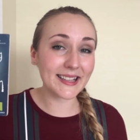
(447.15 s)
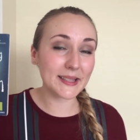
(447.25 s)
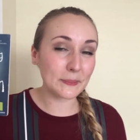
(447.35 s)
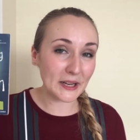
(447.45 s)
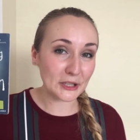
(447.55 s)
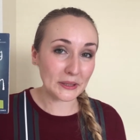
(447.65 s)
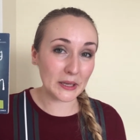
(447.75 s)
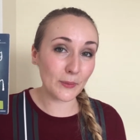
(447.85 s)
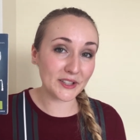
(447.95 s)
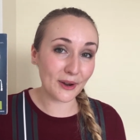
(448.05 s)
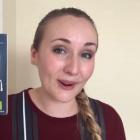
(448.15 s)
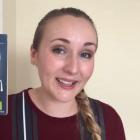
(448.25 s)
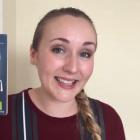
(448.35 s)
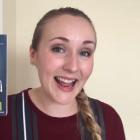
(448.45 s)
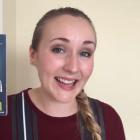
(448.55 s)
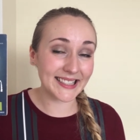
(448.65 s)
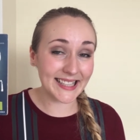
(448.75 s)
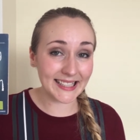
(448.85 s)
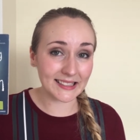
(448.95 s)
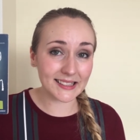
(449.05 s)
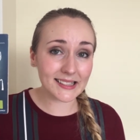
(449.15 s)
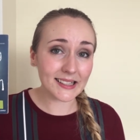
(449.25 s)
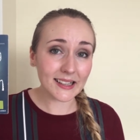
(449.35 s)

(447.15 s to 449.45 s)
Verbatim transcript: especially when targeted at teens.